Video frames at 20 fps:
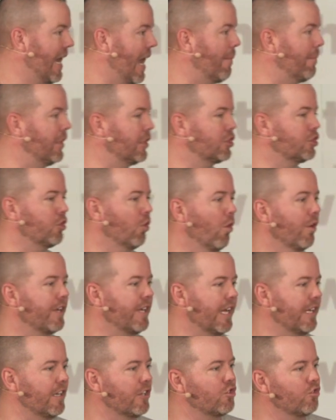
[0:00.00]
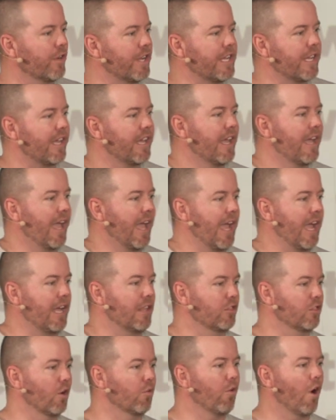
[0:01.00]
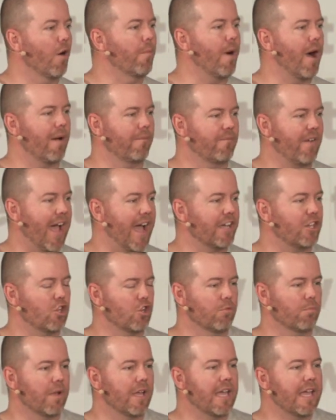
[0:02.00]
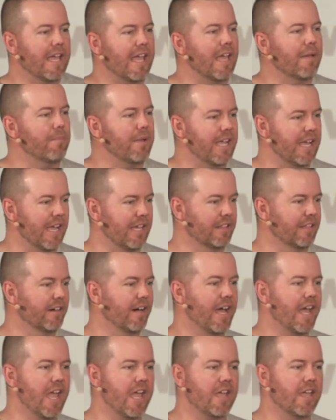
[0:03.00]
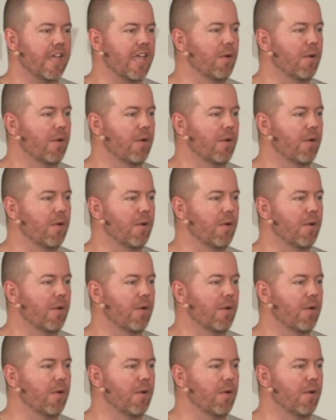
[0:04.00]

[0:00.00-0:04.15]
And I'm in the store getting a drink, and the robot vacuum hit me in the leg.